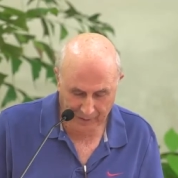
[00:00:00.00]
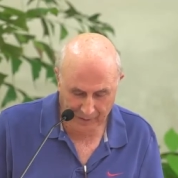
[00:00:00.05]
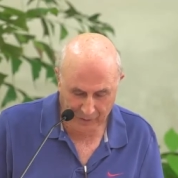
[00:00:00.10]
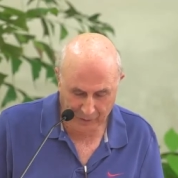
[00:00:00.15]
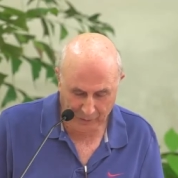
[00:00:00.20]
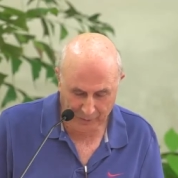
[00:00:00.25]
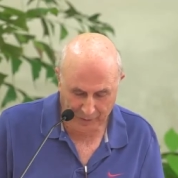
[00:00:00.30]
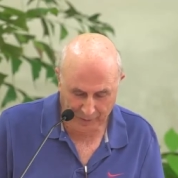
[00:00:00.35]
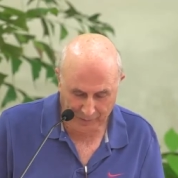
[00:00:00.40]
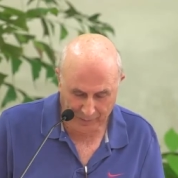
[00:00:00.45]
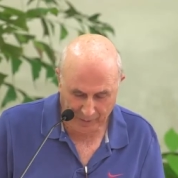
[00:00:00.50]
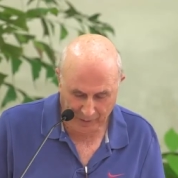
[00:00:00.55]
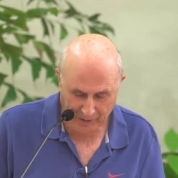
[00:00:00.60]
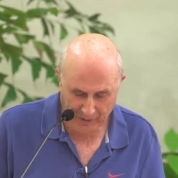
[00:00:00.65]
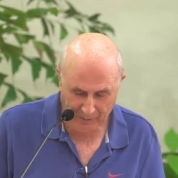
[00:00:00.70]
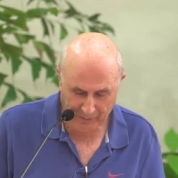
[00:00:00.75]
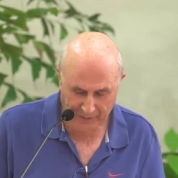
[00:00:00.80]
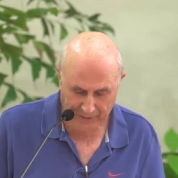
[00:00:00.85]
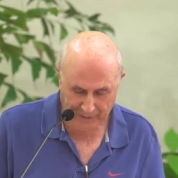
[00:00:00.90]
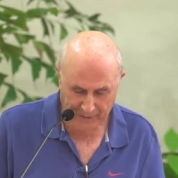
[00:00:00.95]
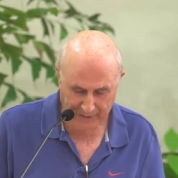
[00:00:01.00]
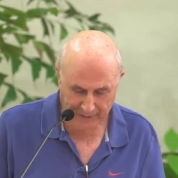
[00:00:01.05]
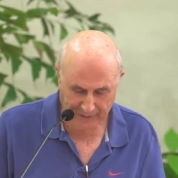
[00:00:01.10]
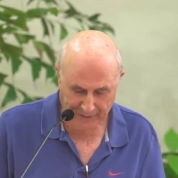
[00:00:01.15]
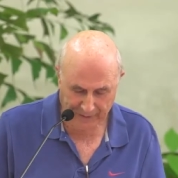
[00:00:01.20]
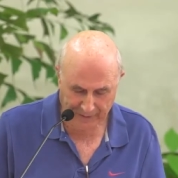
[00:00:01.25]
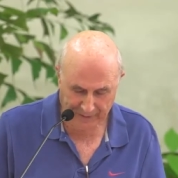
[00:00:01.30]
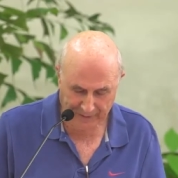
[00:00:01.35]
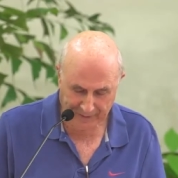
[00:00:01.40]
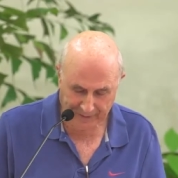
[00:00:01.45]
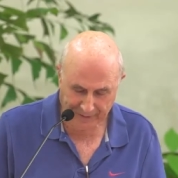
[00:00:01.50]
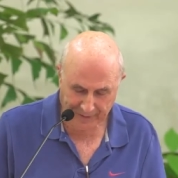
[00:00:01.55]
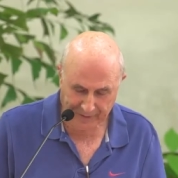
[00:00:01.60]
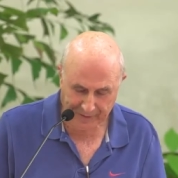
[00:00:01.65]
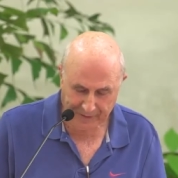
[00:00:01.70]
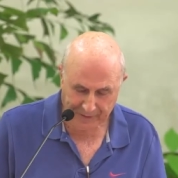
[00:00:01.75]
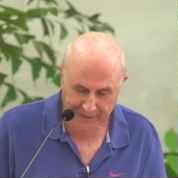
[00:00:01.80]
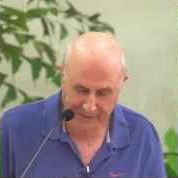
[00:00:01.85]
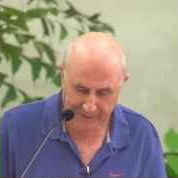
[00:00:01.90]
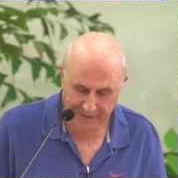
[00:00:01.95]
to be born within us is
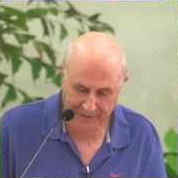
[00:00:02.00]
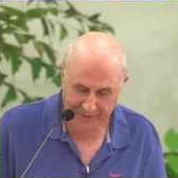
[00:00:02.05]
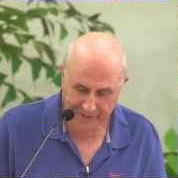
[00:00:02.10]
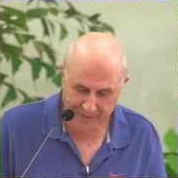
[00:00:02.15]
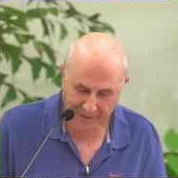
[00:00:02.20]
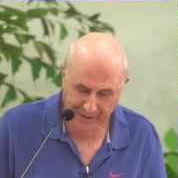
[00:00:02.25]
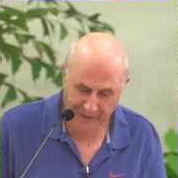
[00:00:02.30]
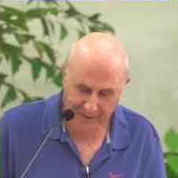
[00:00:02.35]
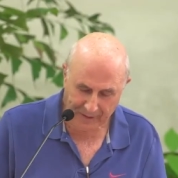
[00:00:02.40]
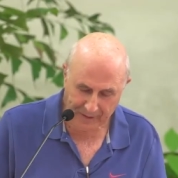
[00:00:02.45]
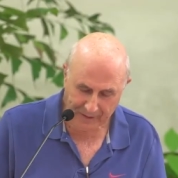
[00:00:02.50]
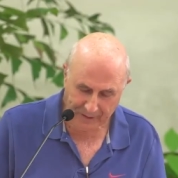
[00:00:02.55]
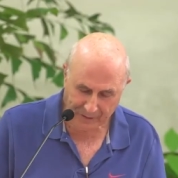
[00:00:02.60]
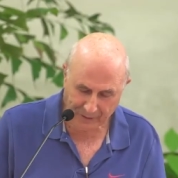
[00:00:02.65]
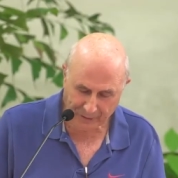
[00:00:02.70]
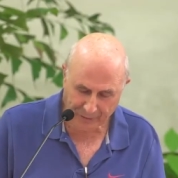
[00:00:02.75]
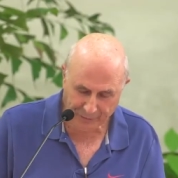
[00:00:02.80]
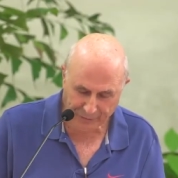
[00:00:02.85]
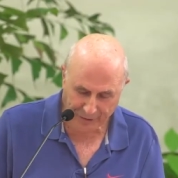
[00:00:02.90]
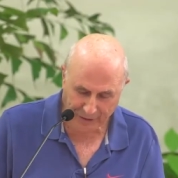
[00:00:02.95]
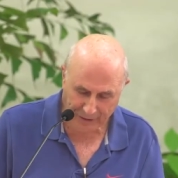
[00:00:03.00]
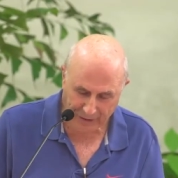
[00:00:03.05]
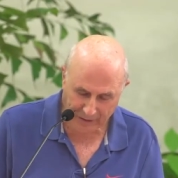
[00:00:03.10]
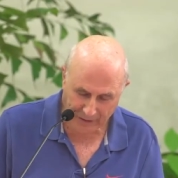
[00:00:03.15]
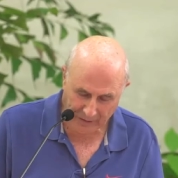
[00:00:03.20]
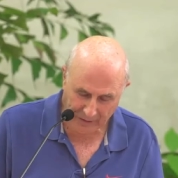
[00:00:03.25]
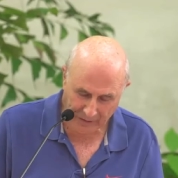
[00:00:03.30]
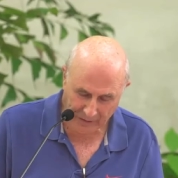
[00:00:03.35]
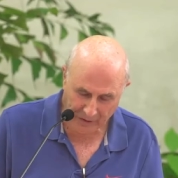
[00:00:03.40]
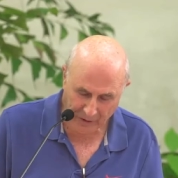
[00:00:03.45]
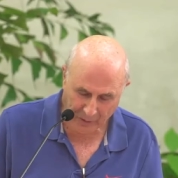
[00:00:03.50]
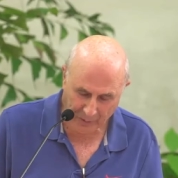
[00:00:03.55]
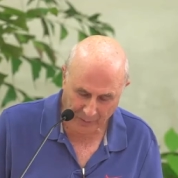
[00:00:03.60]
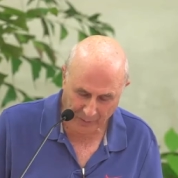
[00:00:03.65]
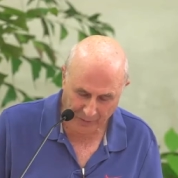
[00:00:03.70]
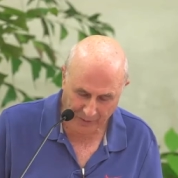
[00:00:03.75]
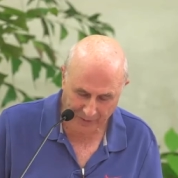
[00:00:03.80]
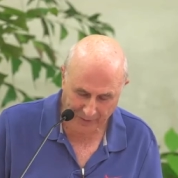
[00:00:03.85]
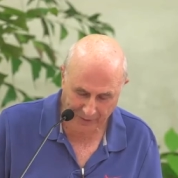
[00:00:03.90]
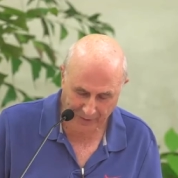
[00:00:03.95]
a result of a long
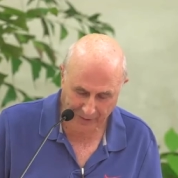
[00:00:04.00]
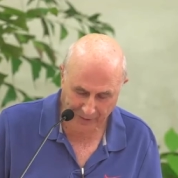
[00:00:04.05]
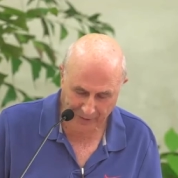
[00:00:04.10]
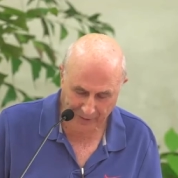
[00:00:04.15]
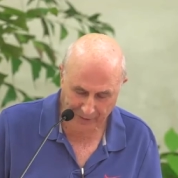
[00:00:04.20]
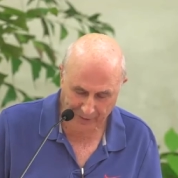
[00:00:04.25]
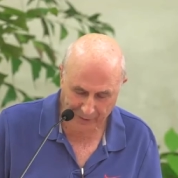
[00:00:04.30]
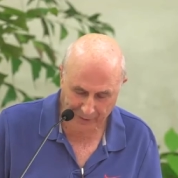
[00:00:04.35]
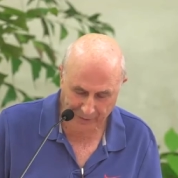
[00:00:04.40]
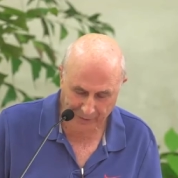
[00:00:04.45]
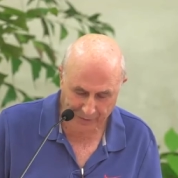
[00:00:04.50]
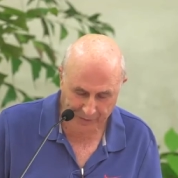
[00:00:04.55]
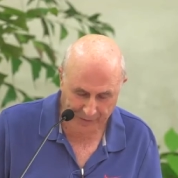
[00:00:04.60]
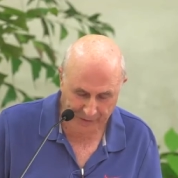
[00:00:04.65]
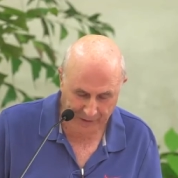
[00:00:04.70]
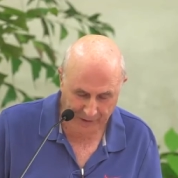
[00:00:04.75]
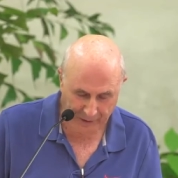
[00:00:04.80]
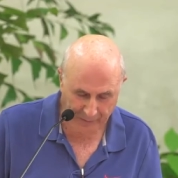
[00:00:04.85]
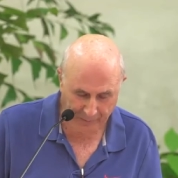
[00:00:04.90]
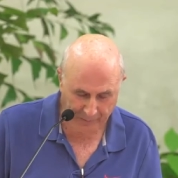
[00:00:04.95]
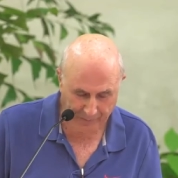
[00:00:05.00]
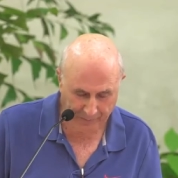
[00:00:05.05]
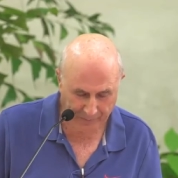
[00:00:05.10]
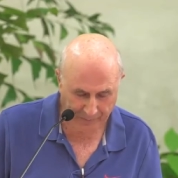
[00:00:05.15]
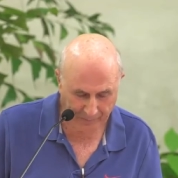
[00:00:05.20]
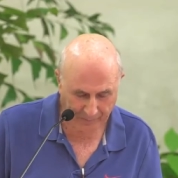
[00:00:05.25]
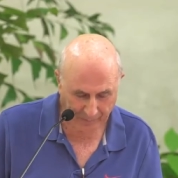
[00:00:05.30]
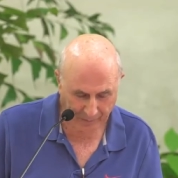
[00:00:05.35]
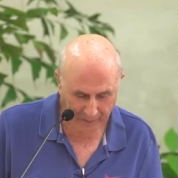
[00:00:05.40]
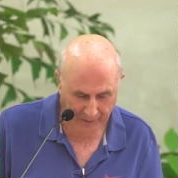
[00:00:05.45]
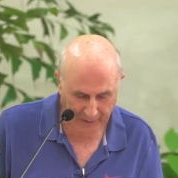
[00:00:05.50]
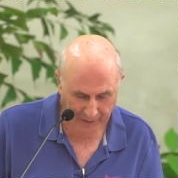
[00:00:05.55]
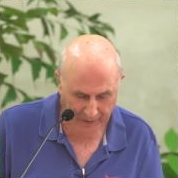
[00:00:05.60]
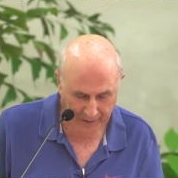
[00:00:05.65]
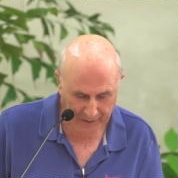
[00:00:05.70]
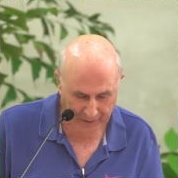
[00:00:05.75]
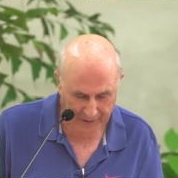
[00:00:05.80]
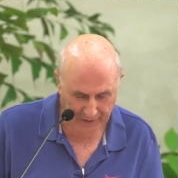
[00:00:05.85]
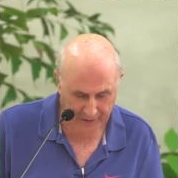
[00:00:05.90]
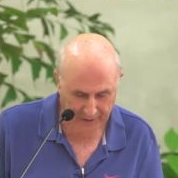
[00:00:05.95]
process of deep
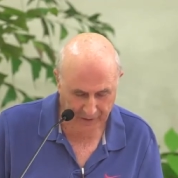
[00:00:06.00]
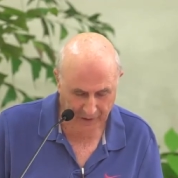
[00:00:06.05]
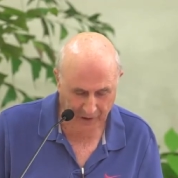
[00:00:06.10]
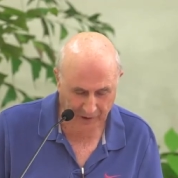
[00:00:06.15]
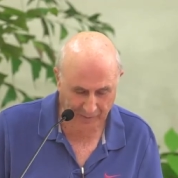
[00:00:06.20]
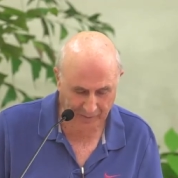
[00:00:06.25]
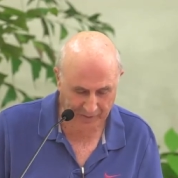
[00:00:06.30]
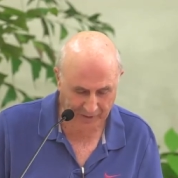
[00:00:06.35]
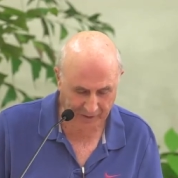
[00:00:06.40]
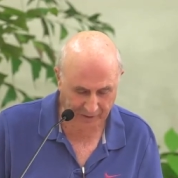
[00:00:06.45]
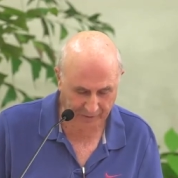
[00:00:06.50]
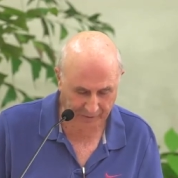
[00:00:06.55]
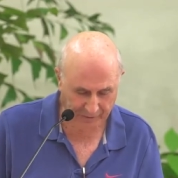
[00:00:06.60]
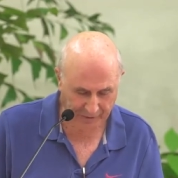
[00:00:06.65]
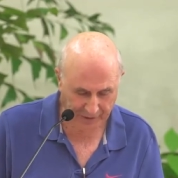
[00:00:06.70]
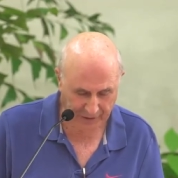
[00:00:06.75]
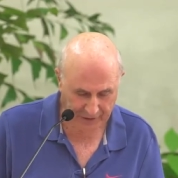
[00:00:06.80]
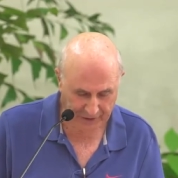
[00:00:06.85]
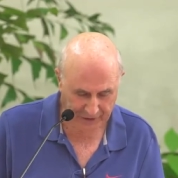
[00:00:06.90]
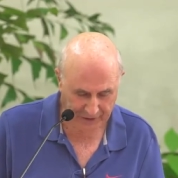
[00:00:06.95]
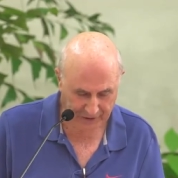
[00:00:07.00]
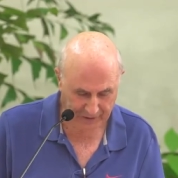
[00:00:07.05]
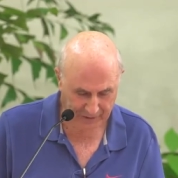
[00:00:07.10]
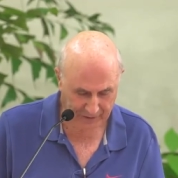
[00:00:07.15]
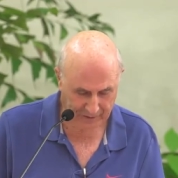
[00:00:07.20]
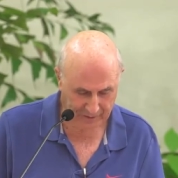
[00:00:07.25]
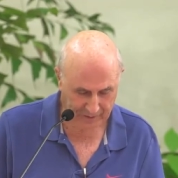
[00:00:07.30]
inner observation,